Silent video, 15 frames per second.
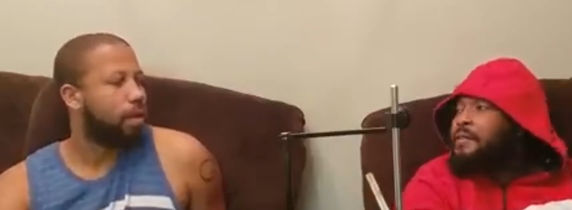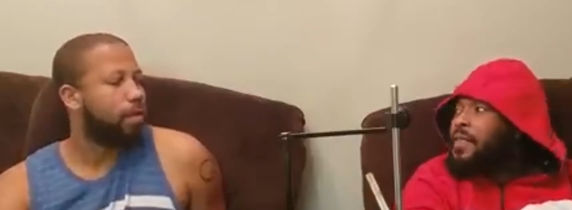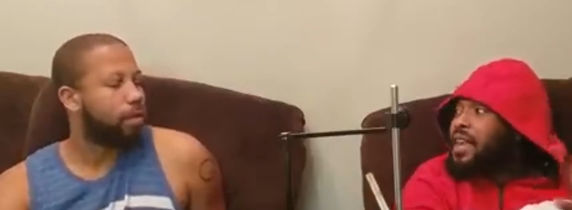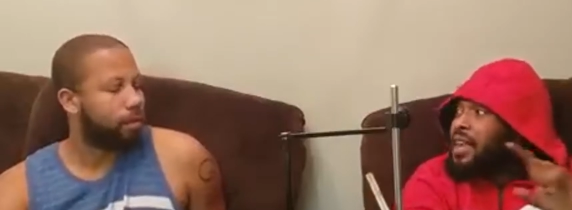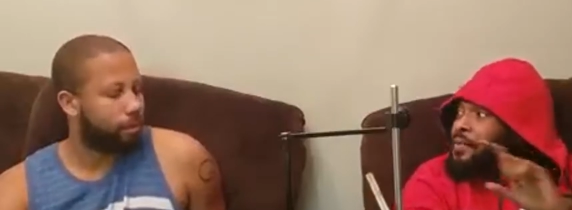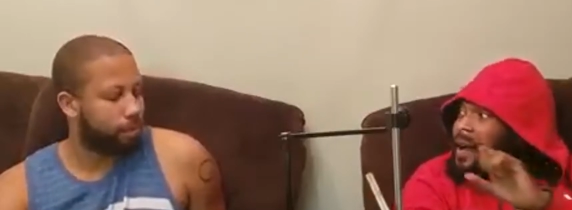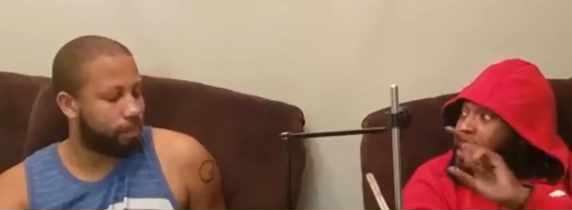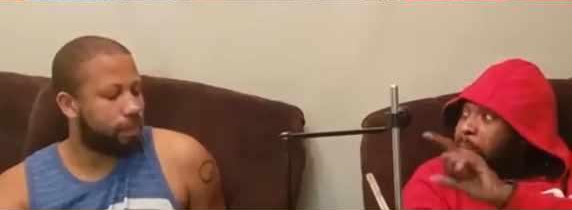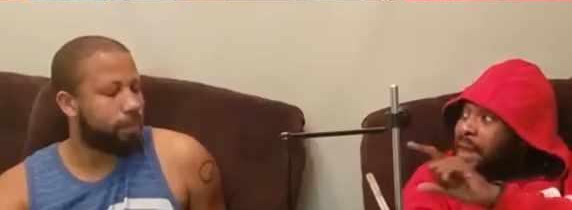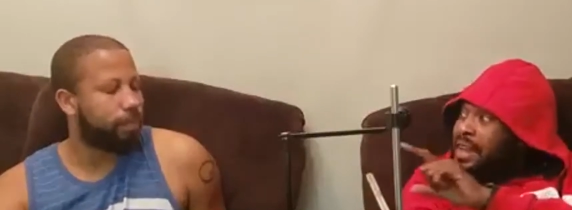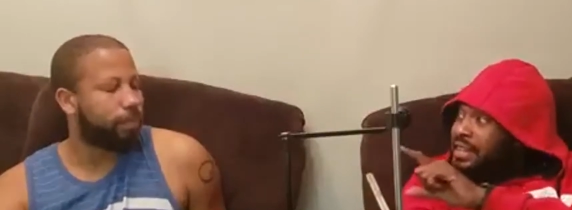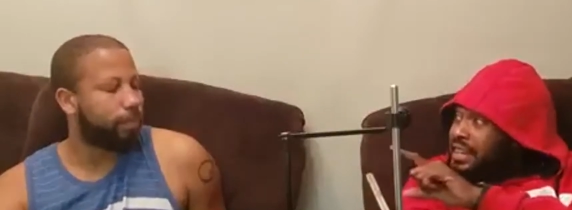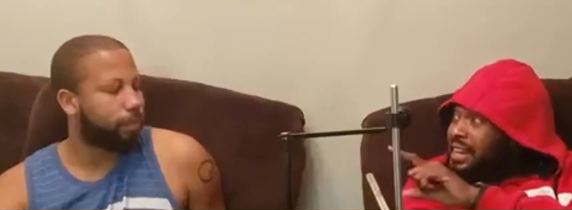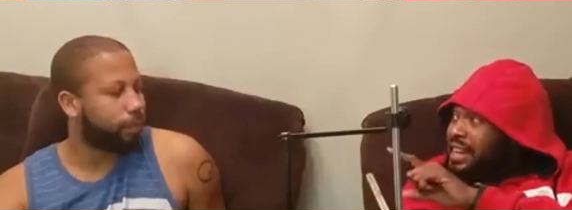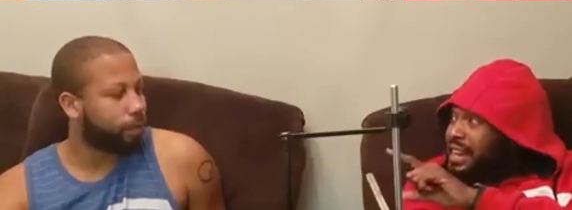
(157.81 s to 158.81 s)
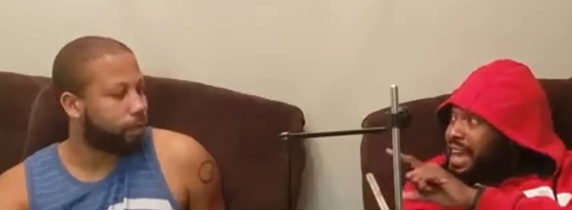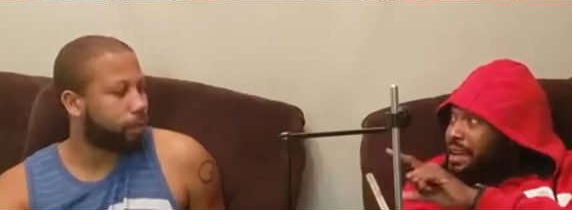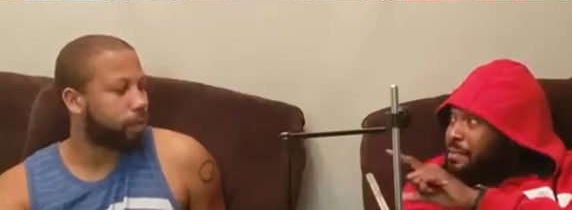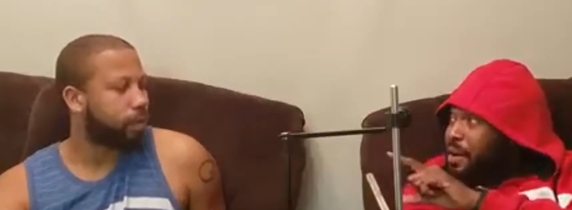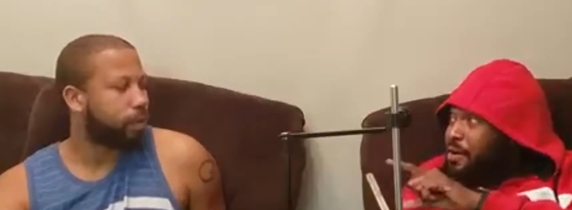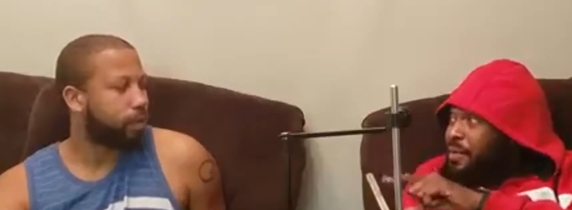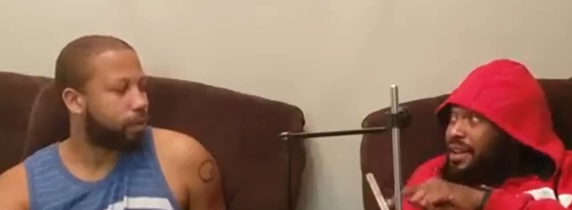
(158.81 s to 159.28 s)
Speaker 1: Oh. If I meant it in
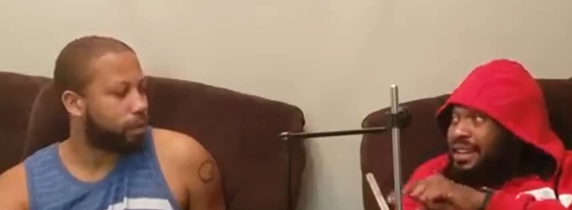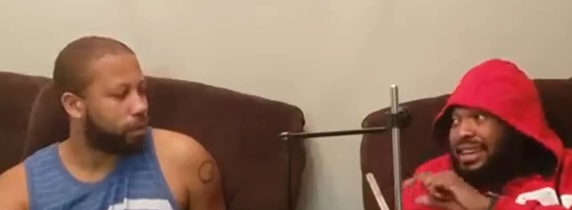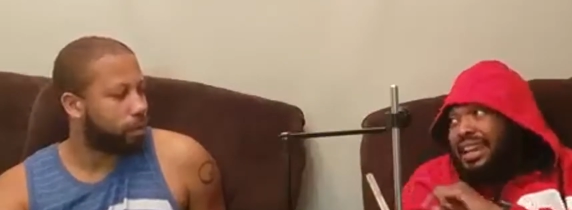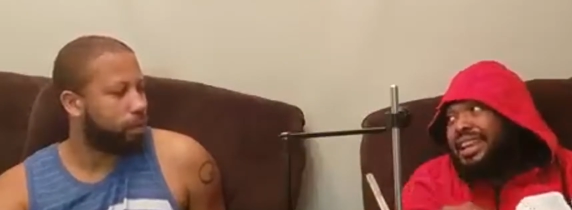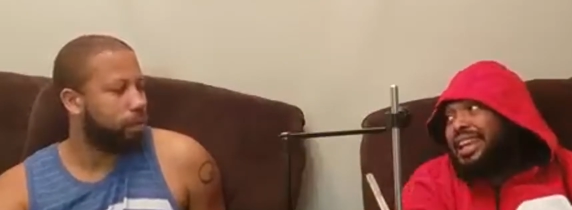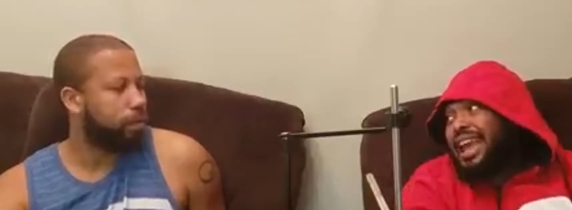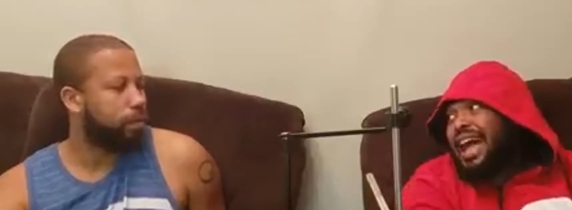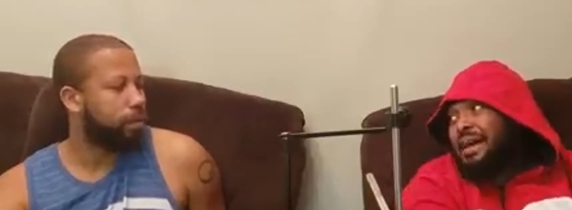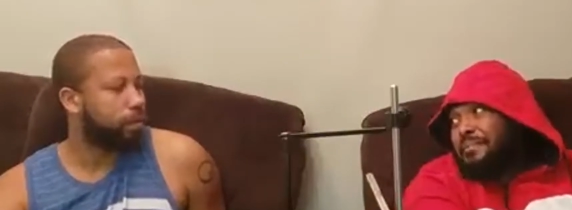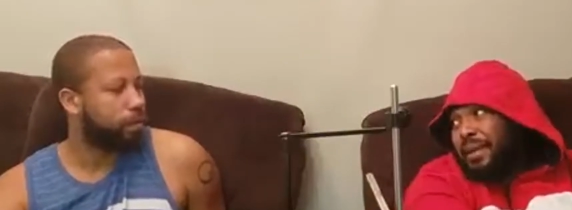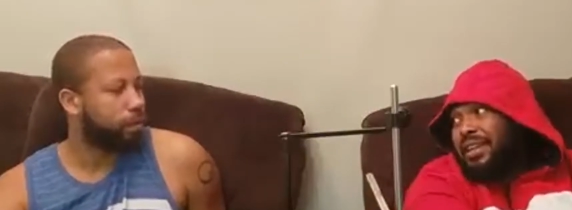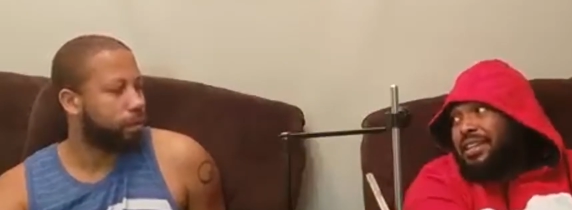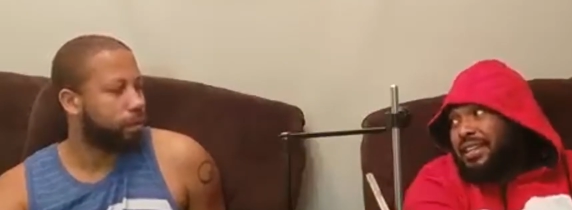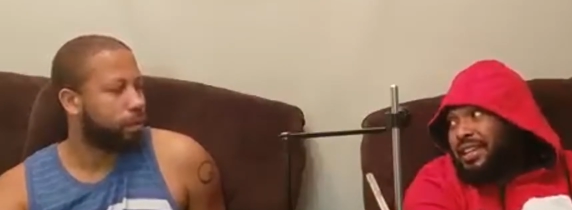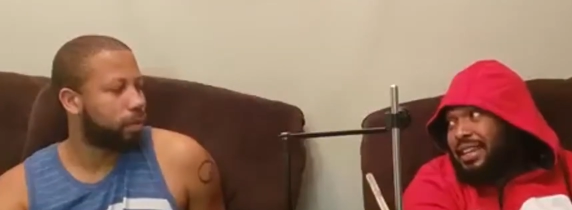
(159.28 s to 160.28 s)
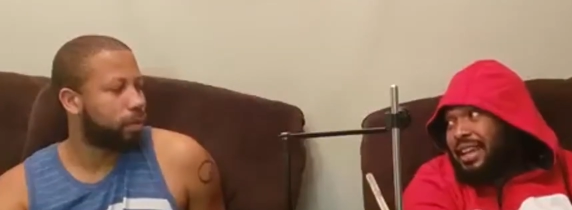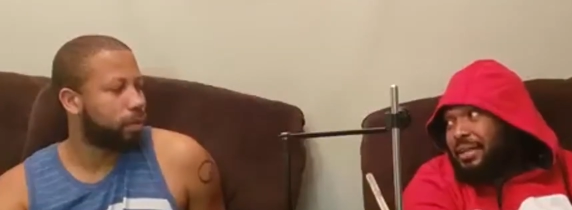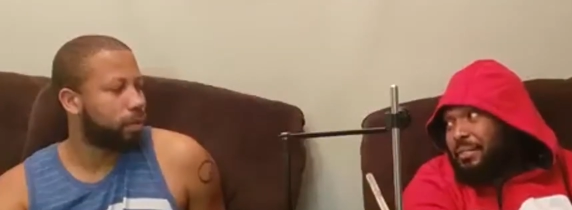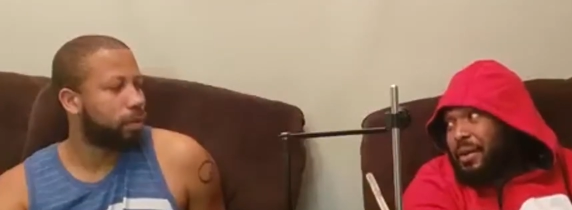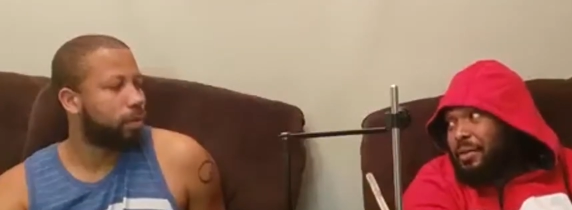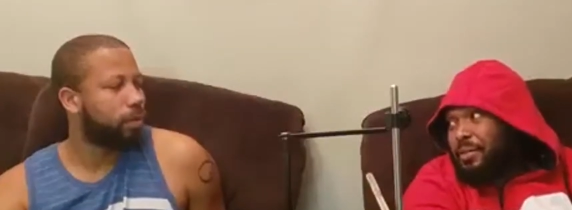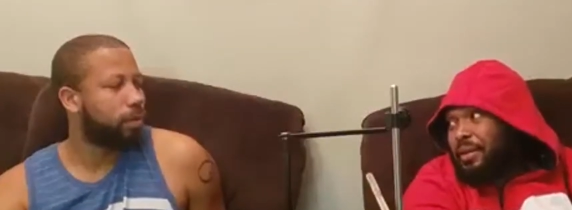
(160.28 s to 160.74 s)
that moment, nigga, I meant it in
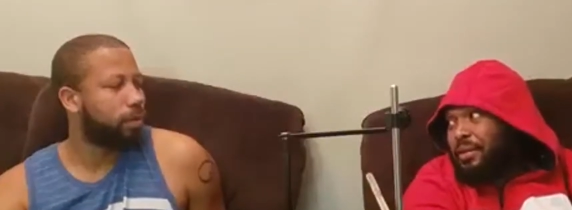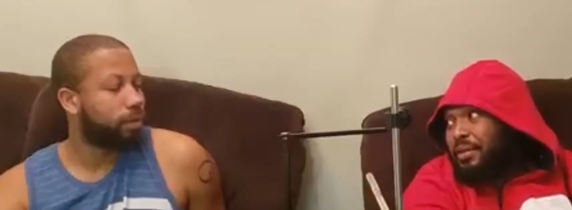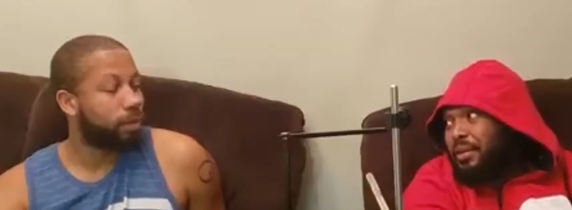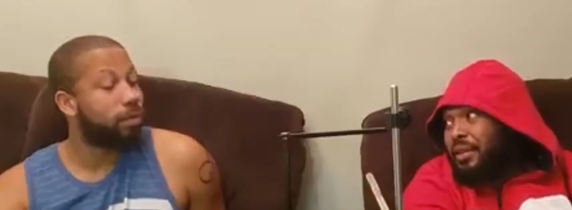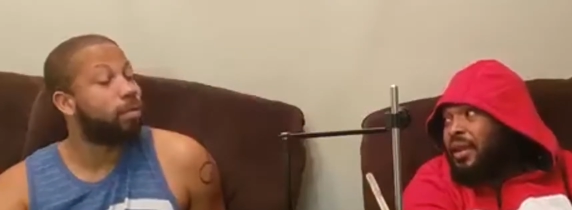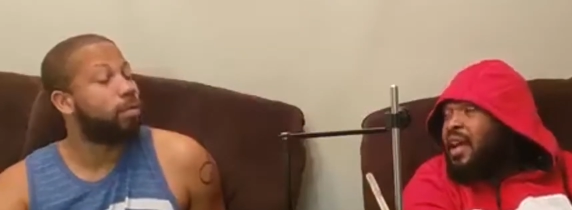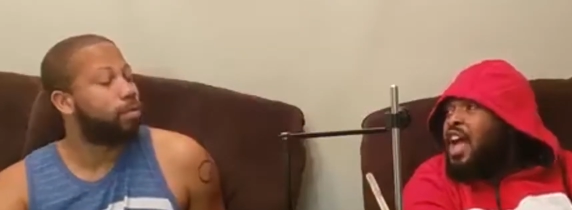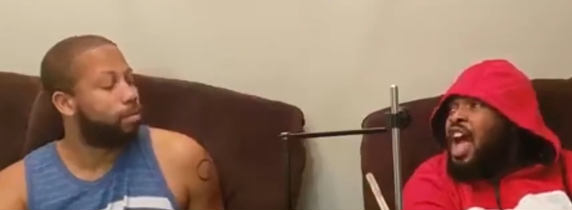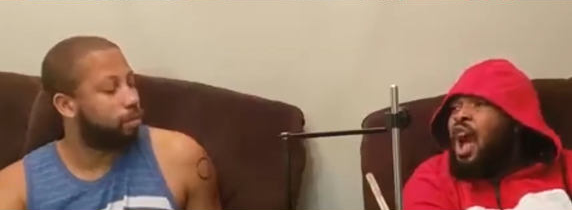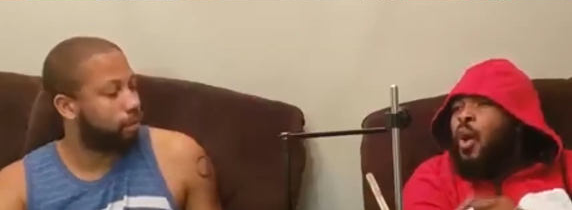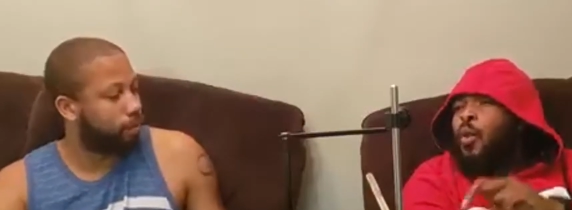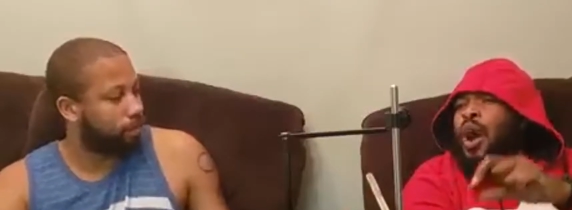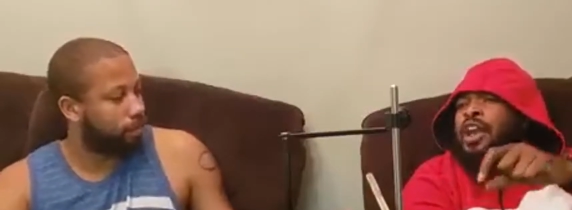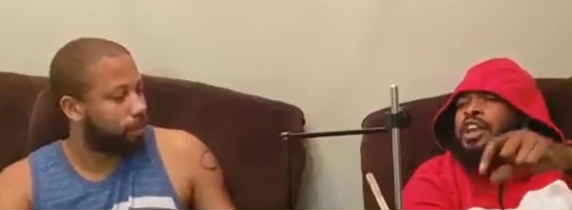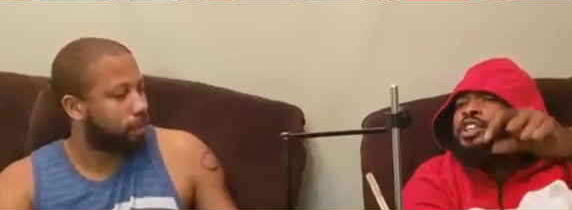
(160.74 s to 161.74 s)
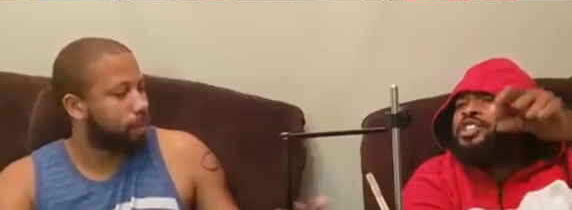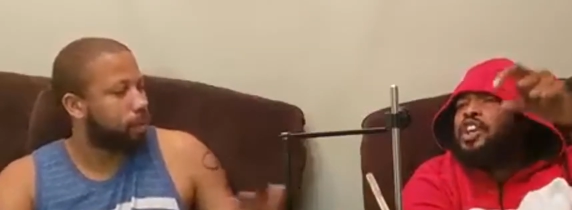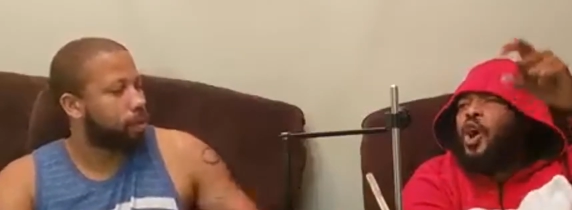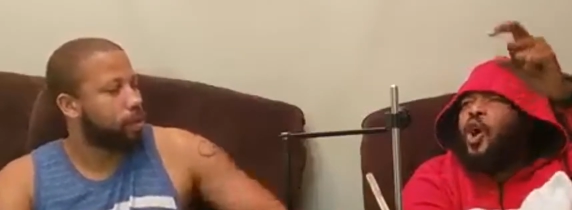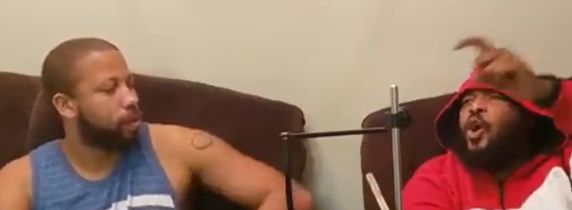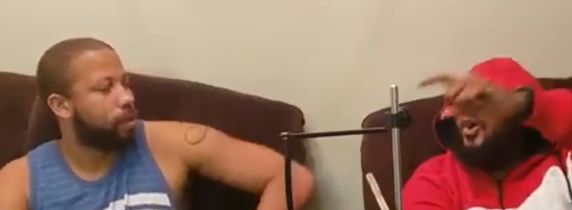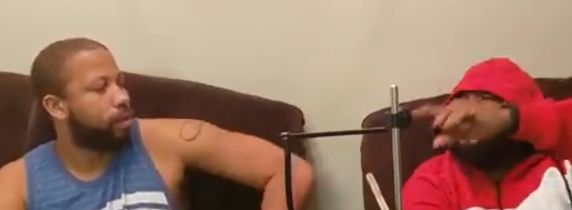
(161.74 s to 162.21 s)
that moment. What
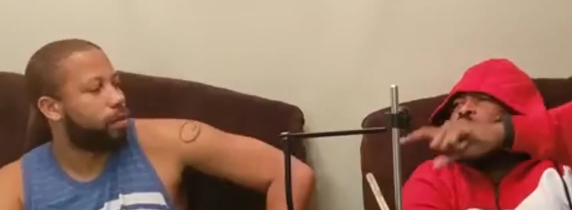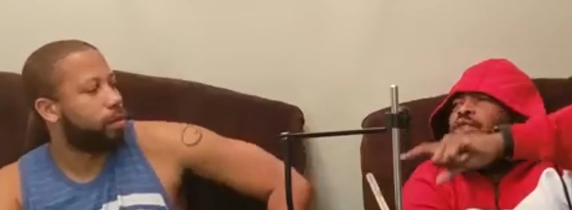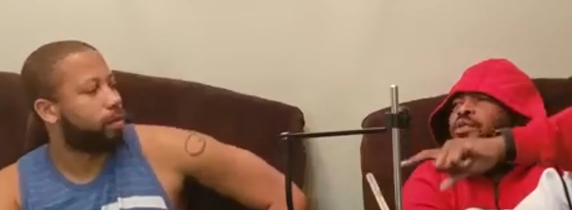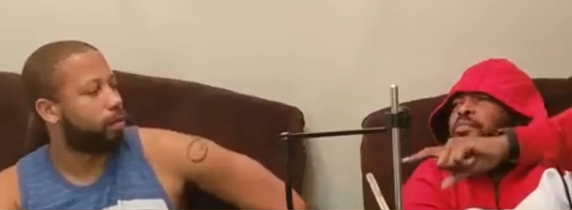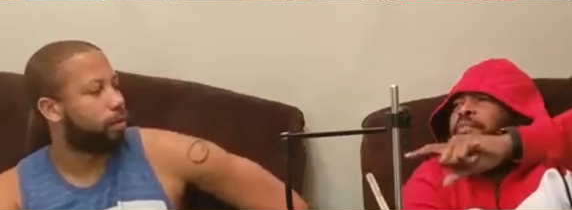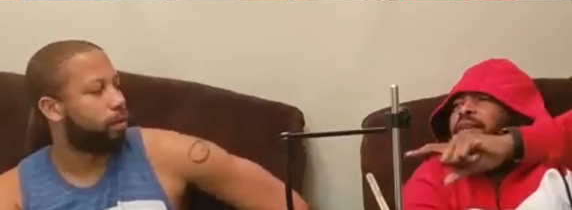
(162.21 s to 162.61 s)
is old